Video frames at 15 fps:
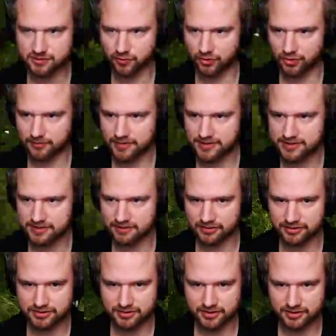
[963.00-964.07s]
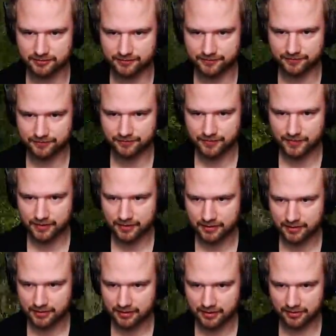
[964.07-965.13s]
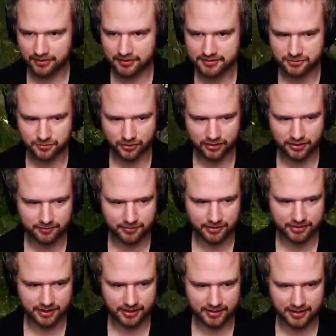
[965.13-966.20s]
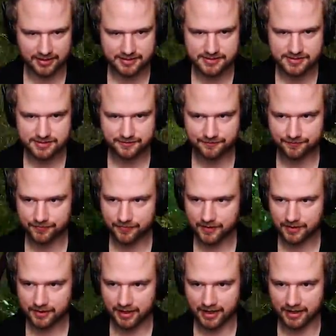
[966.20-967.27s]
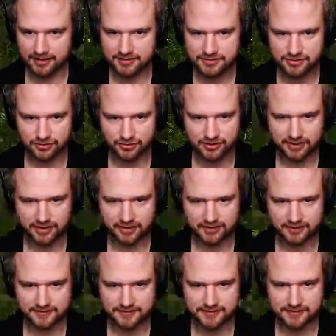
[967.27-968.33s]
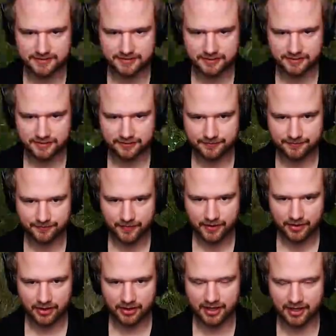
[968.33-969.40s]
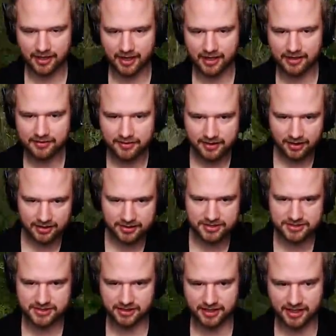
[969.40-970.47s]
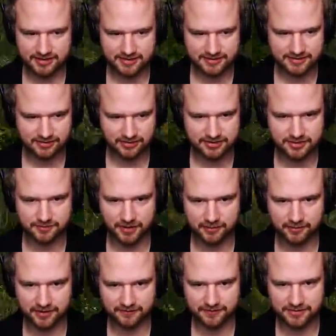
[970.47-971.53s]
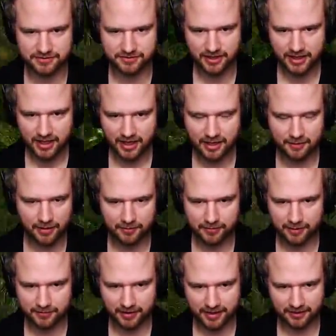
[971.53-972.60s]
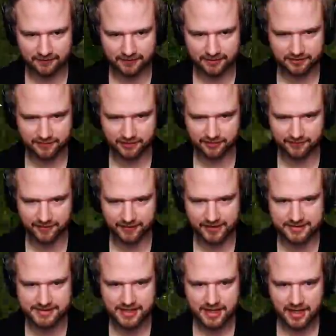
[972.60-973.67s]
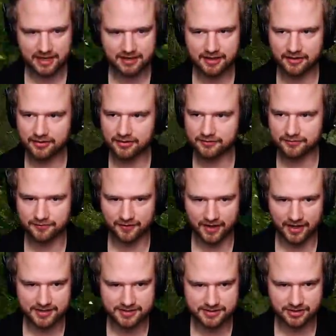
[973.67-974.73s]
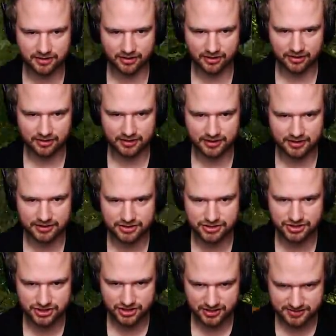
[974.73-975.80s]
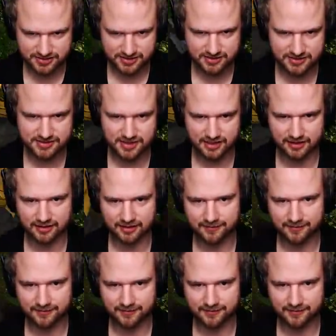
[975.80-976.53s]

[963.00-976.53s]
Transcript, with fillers: swarm and slaughter them. Nothing to worry about, I guess. Elintor Knights. Okay, and the archers are getting slaughtered by my infantry, by my cavalry. Very, very nice. Another fight gone in just a sec.